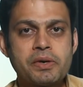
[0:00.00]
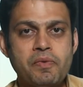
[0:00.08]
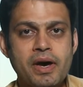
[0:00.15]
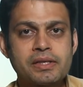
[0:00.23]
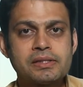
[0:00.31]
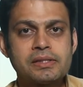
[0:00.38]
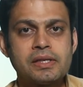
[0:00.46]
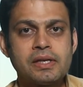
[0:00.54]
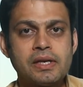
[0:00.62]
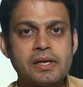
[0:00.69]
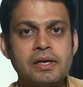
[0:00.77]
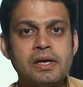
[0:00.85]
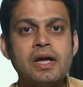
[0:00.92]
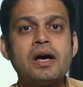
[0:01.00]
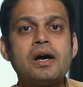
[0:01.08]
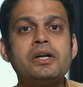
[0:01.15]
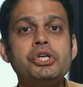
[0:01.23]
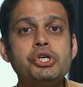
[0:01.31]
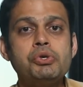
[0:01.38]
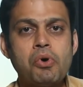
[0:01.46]
vaccine, a
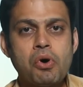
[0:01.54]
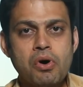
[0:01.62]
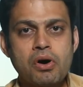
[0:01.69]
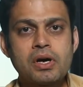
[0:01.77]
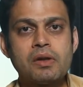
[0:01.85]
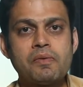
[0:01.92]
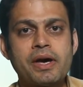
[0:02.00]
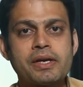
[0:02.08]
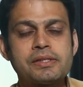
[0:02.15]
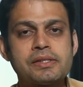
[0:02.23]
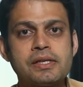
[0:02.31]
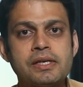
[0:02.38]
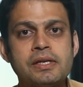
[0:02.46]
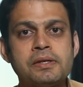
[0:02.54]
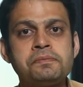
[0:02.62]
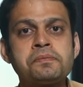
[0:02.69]
pneumococcal vaccine,